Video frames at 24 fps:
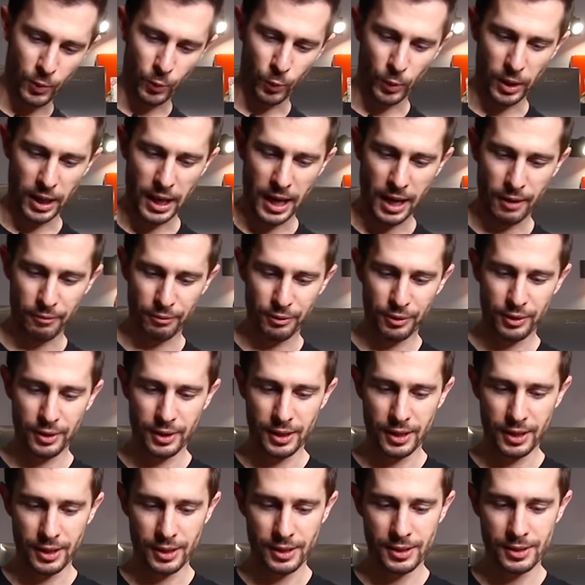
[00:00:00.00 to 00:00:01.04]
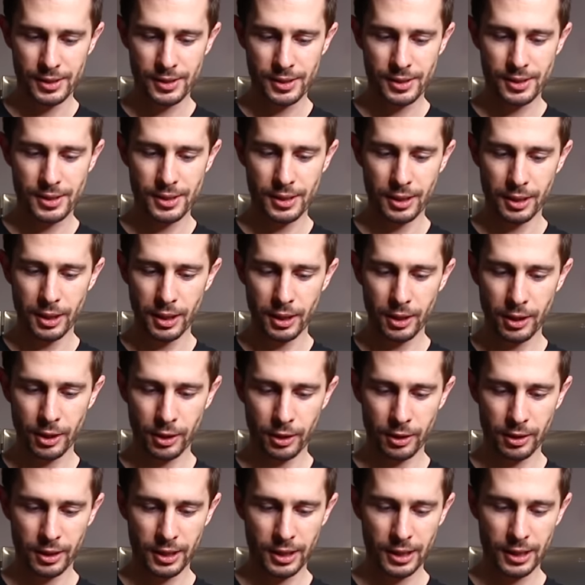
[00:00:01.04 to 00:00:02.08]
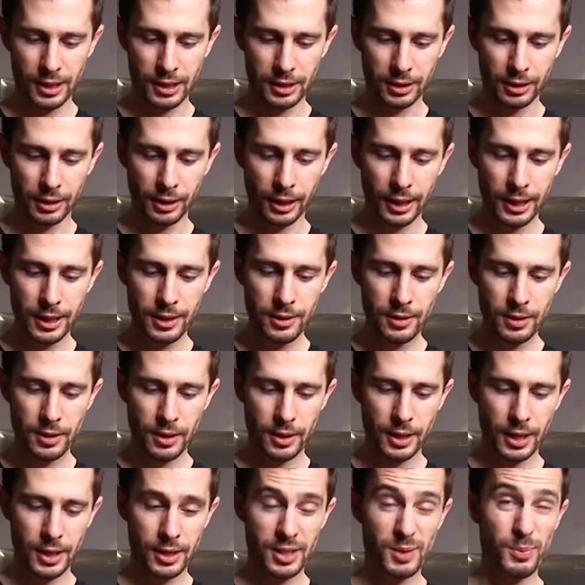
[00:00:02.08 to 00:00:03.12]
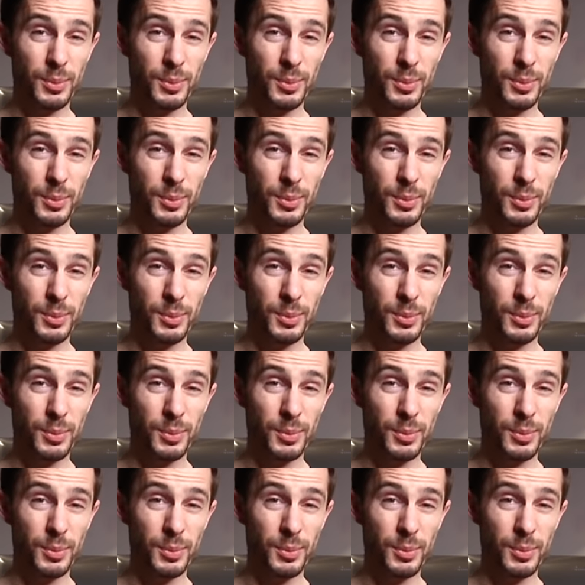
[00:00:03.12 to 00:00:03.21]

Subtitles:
We have the silicone inlay that is